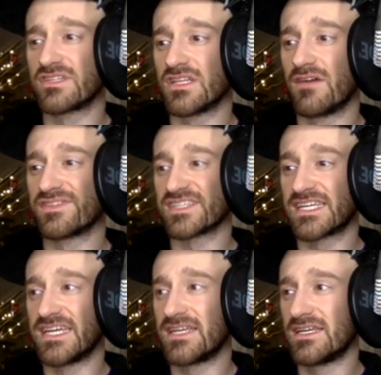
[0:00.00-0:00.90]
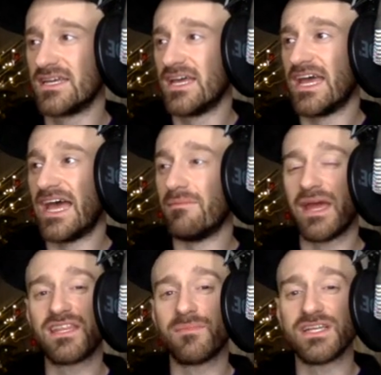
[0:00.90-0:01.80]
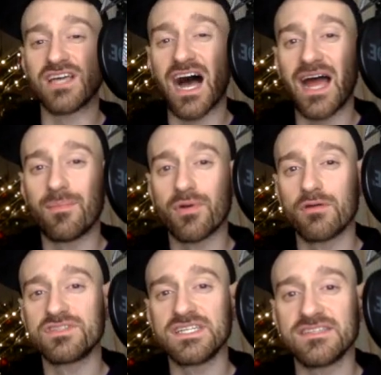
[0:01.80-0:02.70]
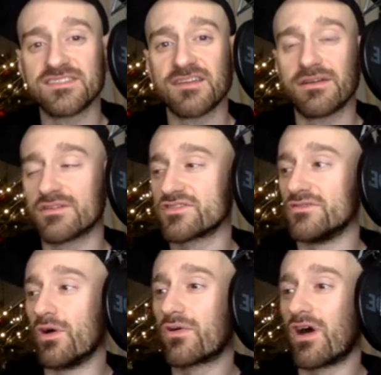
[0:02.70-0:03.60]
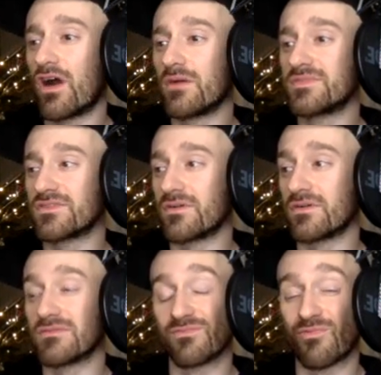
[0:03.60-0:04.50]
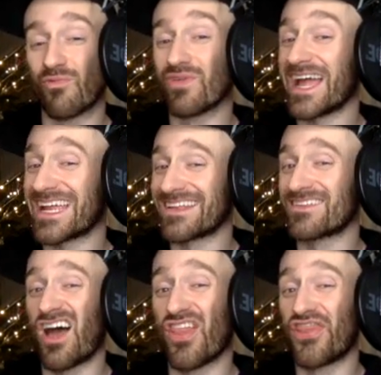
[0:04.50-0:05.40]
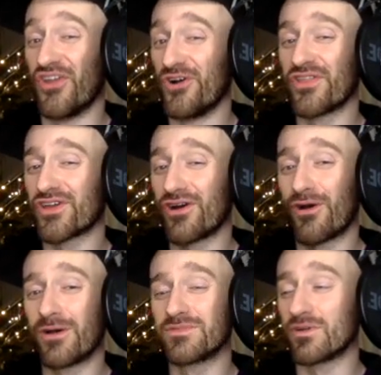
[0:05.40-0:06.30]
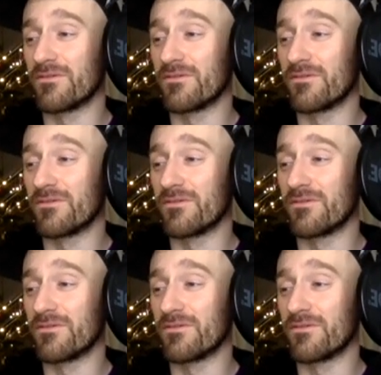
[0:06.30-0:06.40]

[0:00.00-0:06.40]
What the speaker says: to love as a kid and made them into high-protein cereal, so no carbs, or like a third of the carbs or a